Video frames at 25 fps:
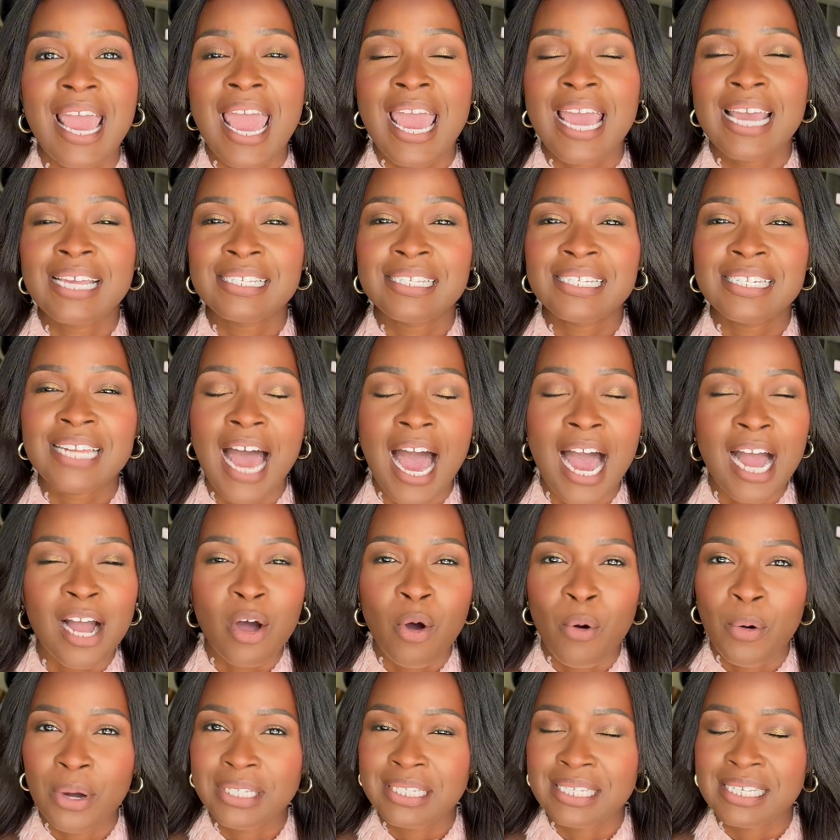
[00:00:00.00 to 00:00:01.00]
It's not
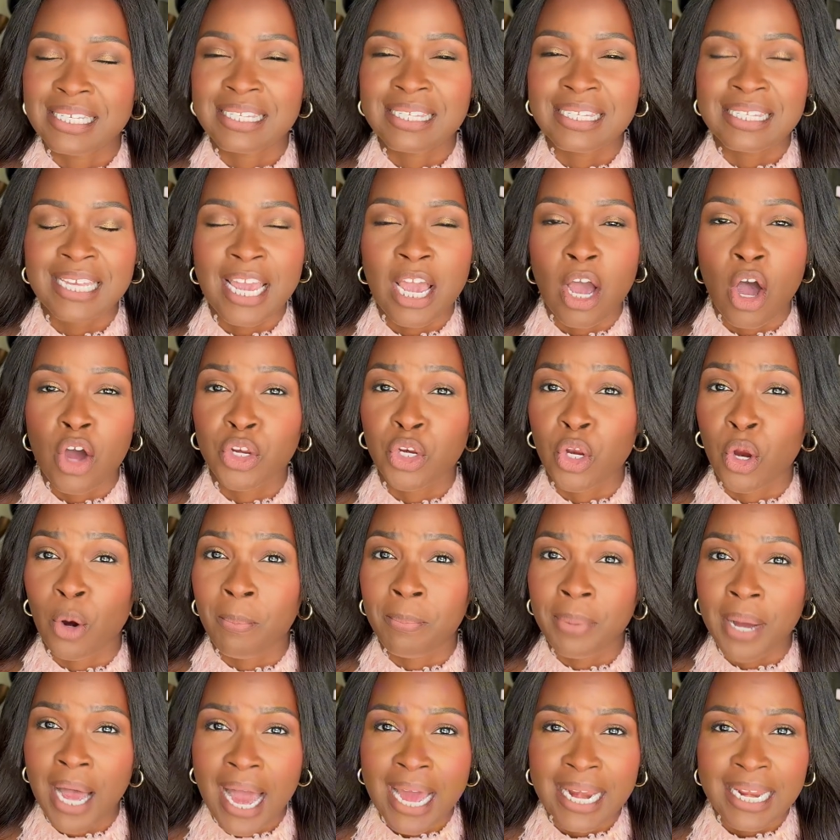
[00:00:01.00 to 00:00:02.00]
going to sit on your
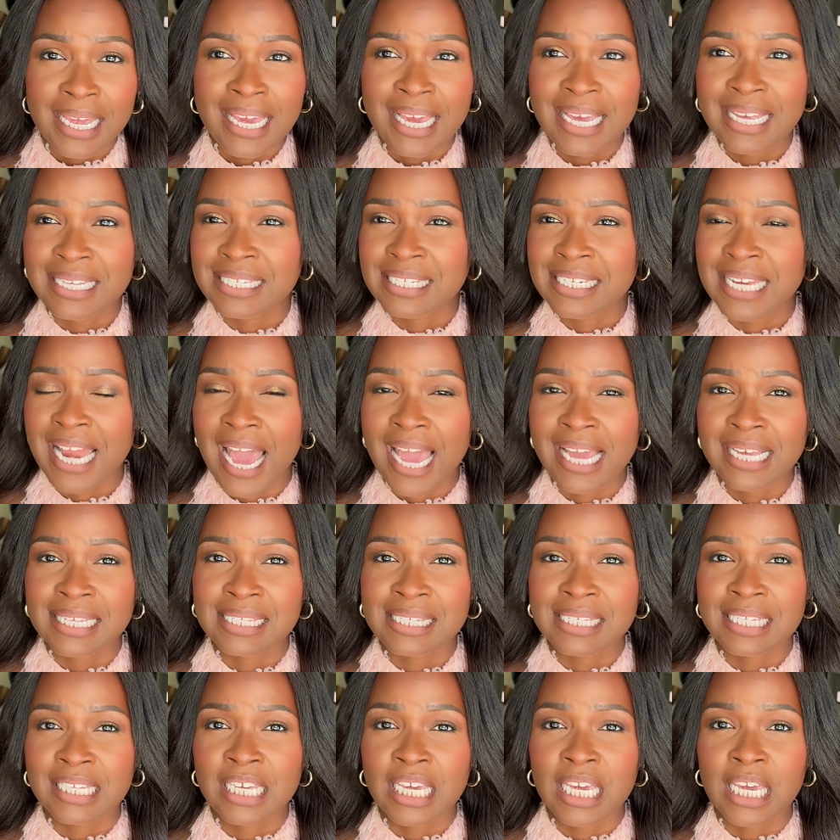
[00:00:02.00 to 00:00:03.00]
body as
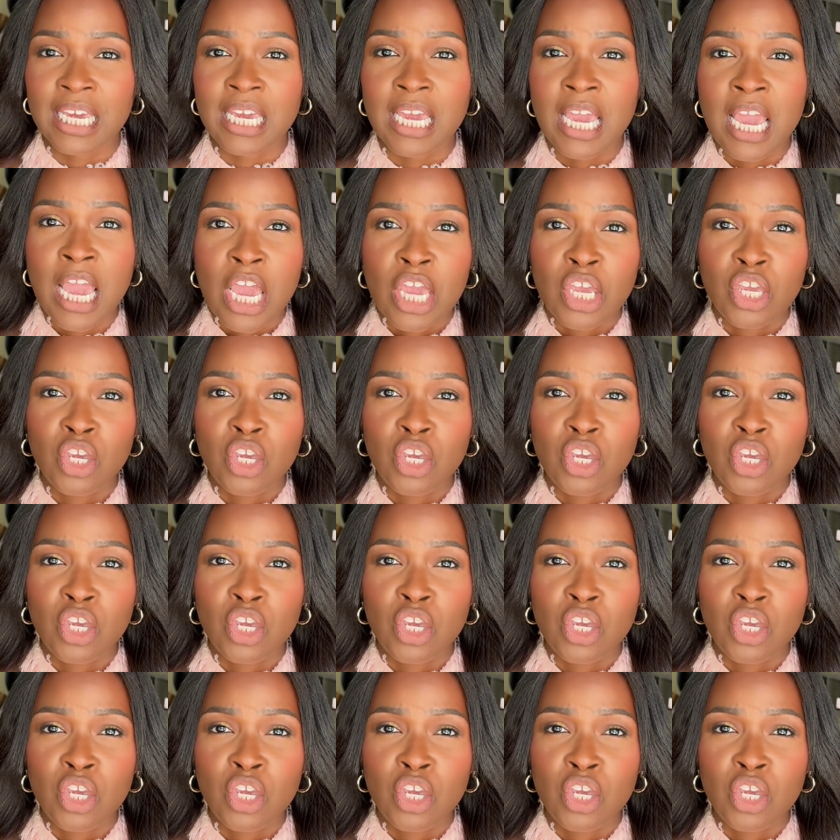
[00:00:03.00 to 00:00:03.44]
nicely.